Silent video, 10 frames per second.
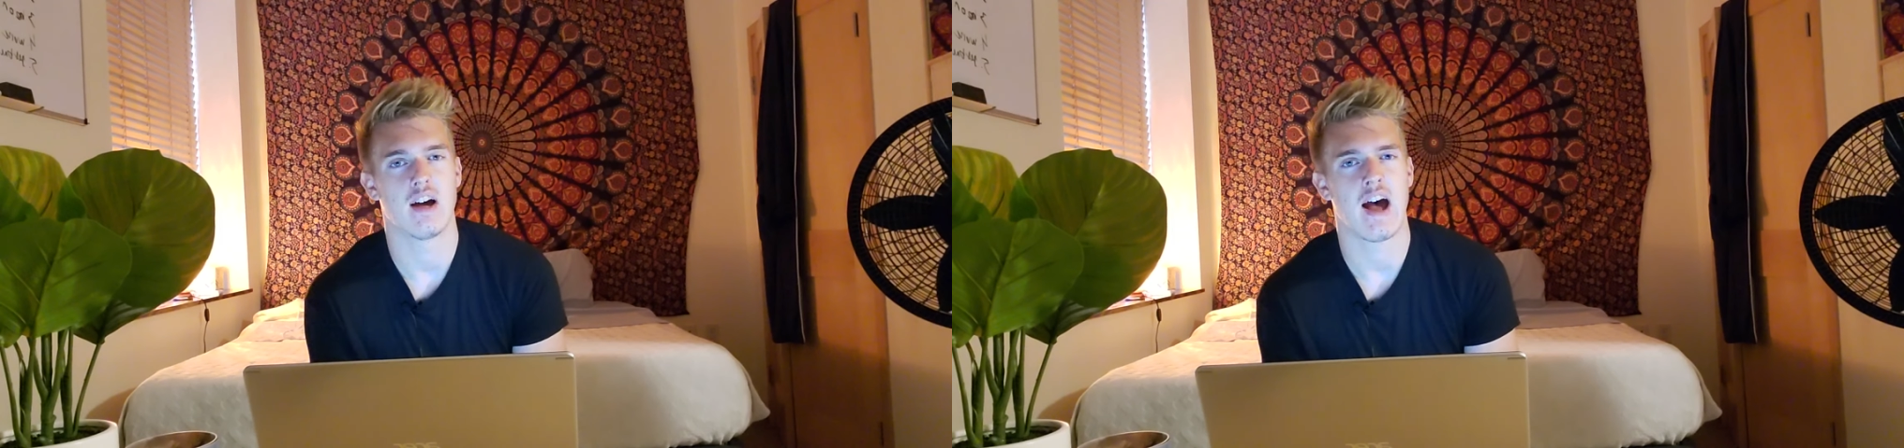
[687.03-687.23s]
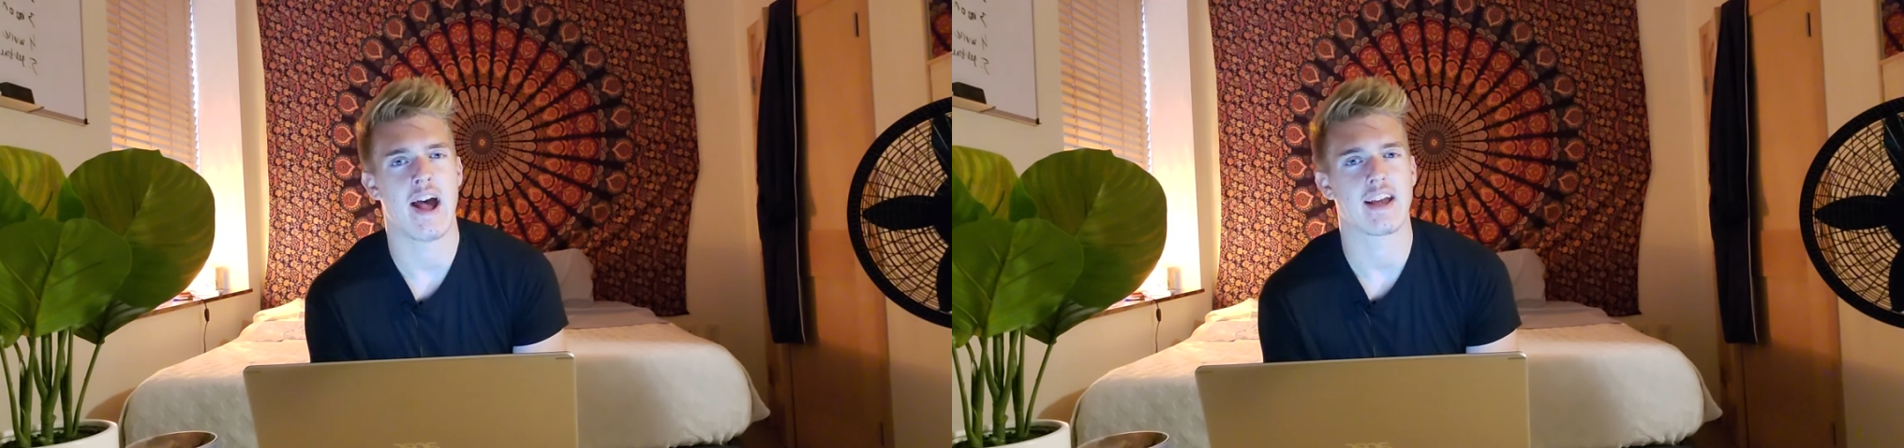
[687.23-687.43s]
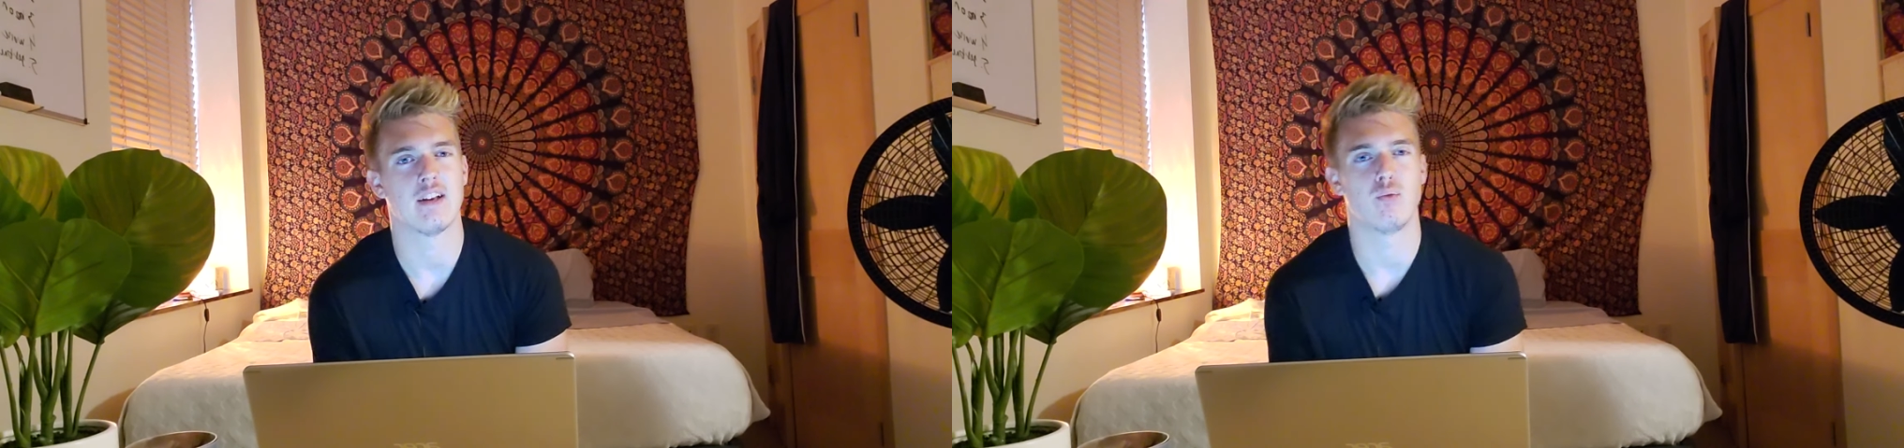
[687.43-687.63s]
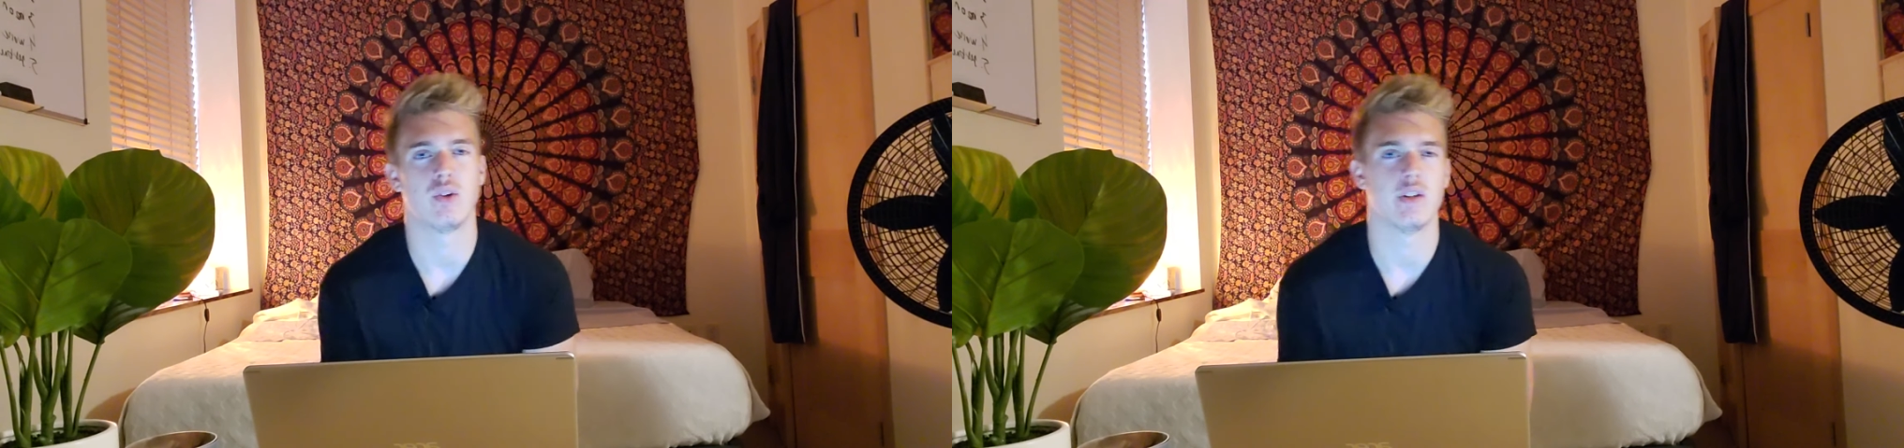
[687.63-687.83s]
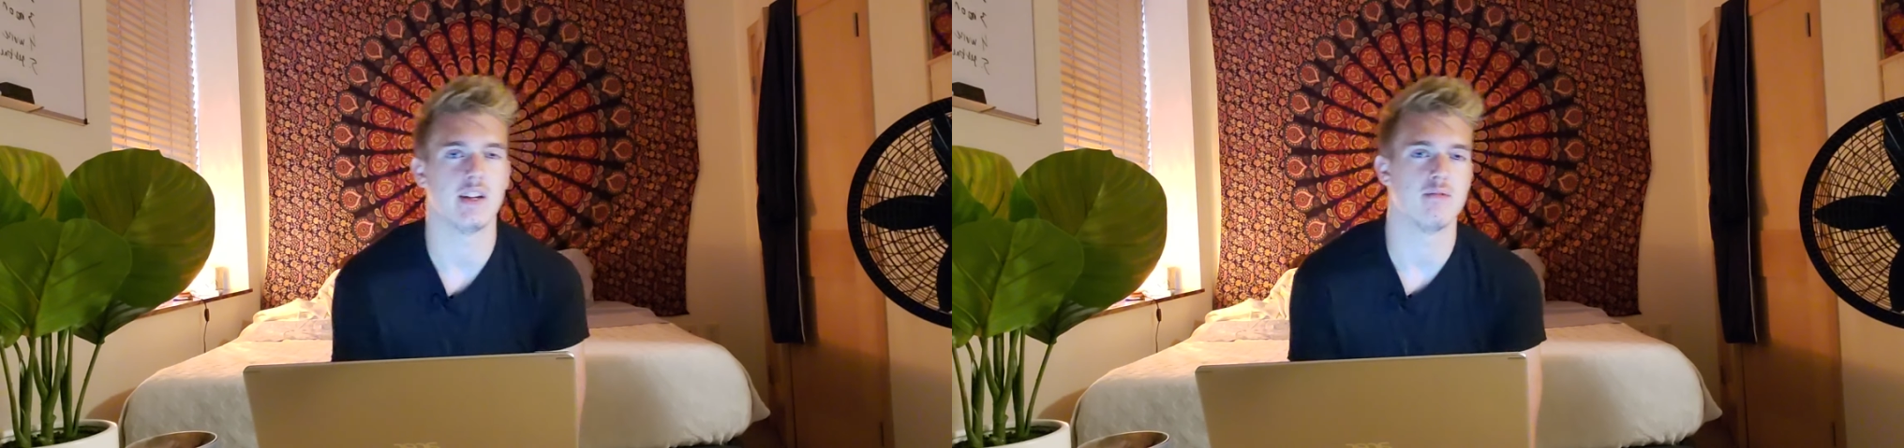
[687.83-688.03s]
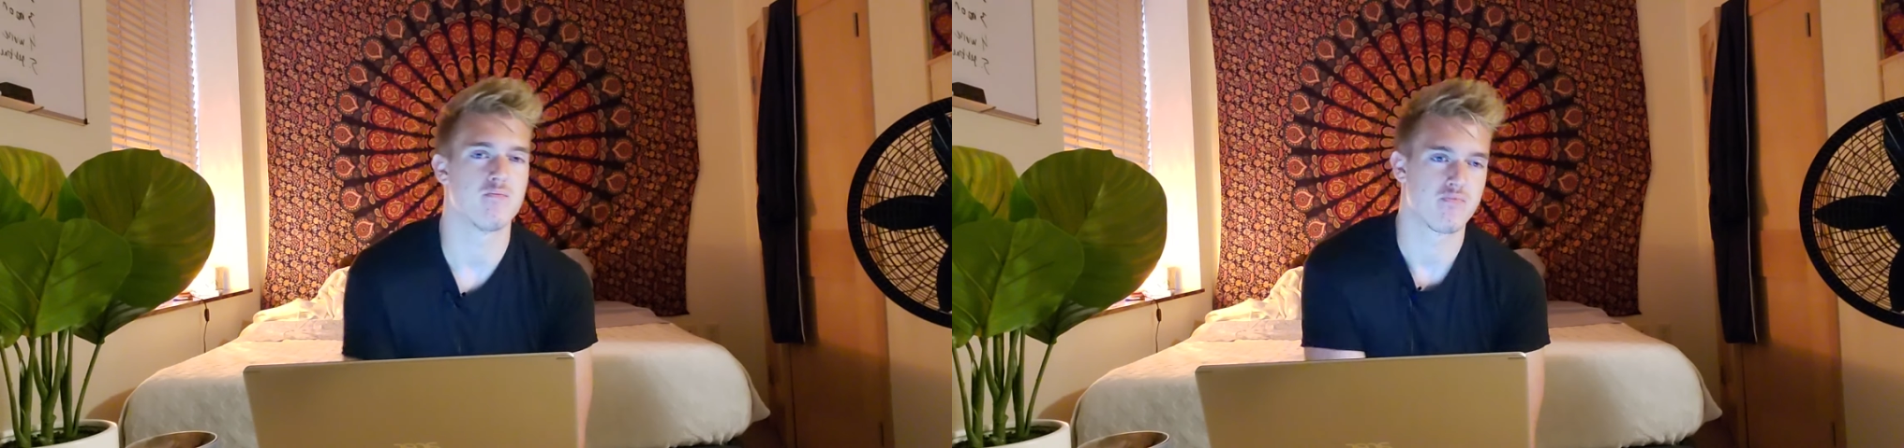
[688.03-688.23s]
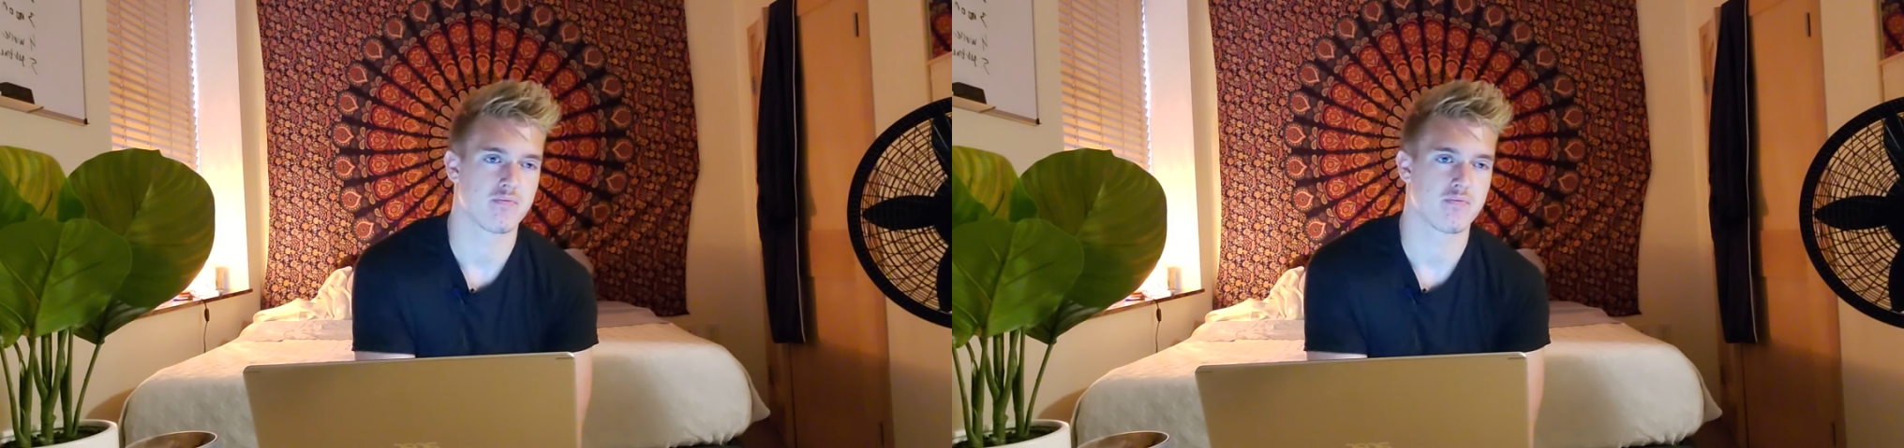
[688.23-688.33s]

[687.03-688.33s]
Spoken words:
I can really,